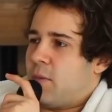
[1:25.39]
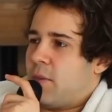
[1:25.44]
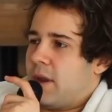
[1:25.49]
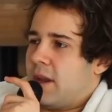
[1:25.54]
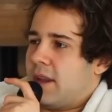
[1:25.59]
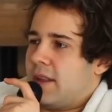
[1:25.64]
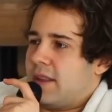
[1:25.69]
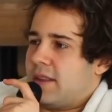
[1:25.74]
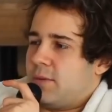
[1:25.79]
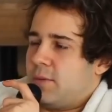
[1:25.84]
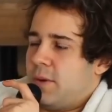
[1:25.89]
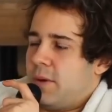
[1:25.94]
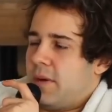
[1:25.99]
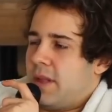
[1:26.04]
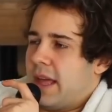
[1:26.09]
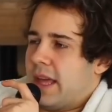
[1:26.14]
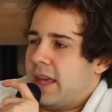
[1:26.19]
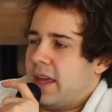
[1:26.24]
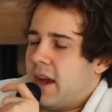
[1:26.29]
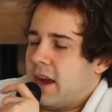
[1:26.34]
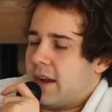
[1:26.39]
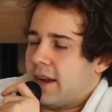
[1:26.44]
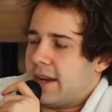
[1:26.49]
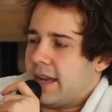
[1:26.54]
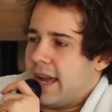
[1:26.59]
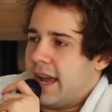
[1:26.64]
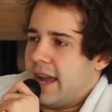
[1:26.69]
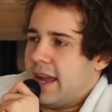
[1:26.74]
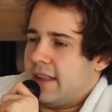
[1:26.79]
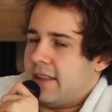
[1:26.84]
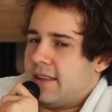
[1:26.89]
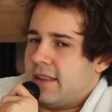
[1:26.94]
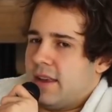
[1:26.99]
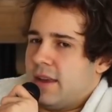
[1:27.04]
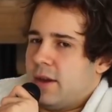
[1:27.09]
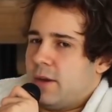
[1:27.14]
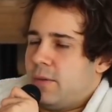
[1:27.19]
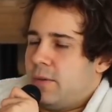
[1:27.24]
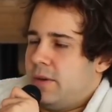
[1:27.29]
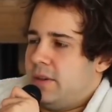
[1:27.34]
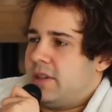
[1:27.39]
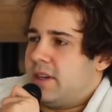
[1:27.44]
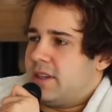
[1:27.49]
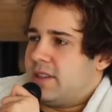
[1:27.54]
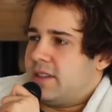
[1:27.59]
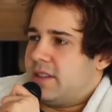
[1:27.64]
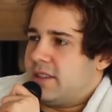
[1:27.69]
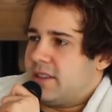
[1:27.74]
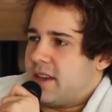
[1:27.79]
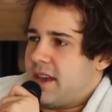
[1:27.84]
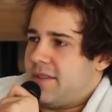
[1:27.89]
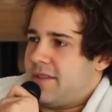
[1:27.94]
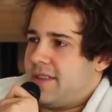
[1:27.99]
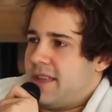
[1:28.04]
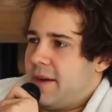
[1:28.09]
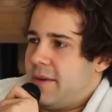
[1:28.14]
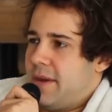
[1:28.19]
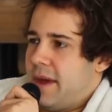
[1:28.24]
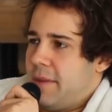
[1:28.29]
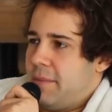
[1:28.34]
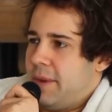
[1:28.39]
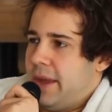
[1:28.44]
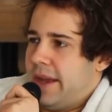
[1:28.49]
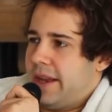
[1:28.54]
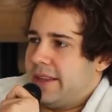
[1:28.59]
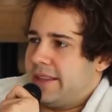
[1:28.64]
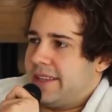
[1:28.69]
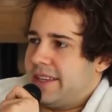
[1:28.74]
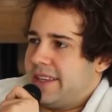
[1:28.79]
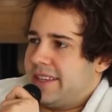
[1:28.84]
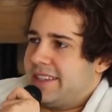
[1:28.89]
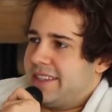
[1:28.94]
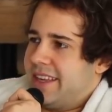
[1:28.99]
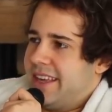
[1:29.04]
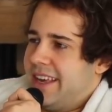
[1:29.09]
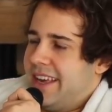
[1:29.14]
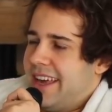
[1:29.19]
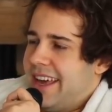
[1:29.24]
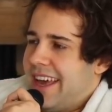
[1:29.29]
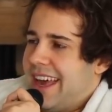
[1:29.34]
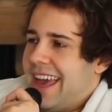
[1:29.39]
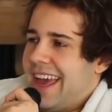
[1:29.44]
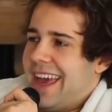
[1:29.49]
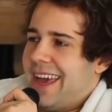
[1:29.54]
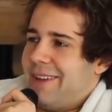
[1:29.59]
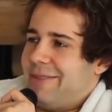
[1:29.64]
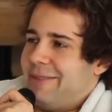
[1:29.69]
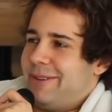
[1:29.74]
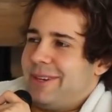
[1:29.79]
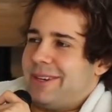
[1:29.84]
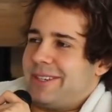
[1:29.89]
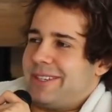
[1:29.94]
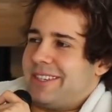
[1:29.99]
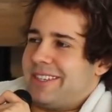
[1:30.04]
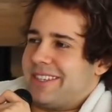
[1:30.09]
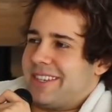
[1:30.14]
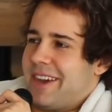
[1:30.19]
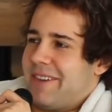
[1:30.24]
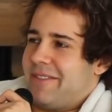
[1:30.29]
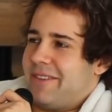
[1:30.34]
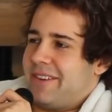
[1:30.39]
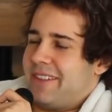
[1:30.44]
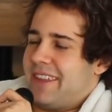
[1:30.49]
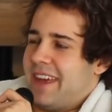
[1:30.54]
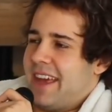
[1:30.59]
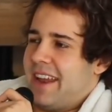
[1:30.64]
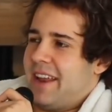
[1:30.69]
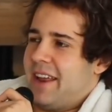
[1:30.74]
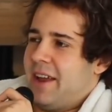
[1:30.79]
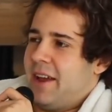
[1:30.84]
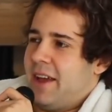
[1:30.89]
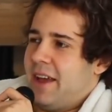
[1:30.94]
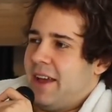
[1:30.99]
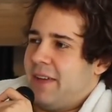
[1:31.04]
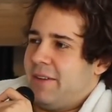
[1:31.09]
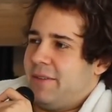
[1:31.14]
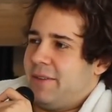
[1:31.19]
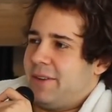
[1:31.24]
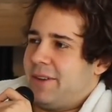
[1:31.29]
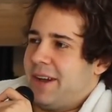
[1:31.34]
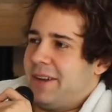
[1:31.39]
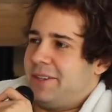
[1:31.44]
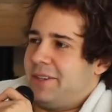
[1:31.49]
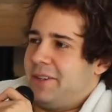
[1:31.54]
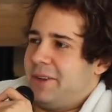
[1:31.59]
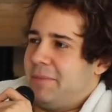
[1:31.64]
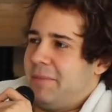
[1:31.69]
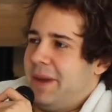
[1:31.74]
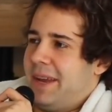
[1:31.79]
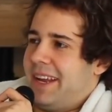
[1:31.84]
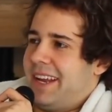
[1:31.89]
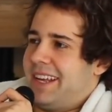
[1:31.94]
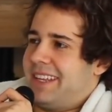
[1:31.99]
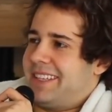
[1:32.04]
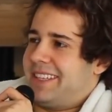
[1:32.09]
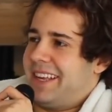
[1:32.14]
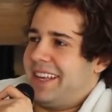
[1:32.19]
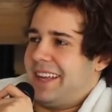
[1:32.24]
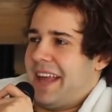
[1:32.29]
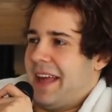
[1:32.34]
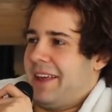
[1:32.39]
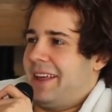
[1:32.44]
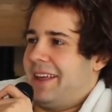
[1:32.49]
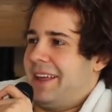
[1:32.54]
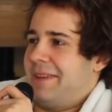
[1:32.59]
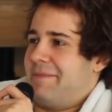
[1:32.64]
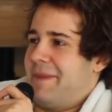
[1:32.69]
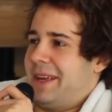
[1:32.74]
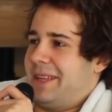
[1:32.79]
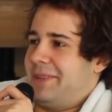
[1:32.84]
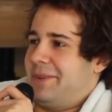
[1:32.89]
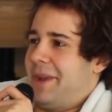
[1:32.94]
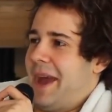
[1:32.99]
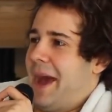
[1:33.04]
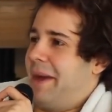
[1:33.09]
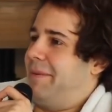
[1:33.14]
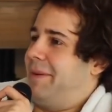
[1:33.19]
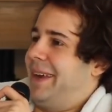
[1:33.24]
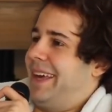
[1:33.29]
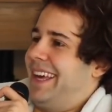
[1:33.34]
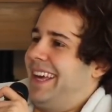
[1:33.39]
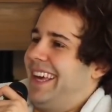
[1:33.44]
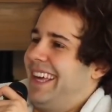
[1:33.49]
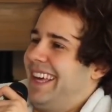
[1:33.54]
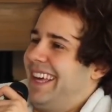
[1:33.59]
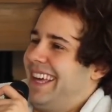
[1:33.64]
done that. This is like when we were like younger kids. We just discovered that we had penises, and we just discovered that if you touch your penis, it makes you happy.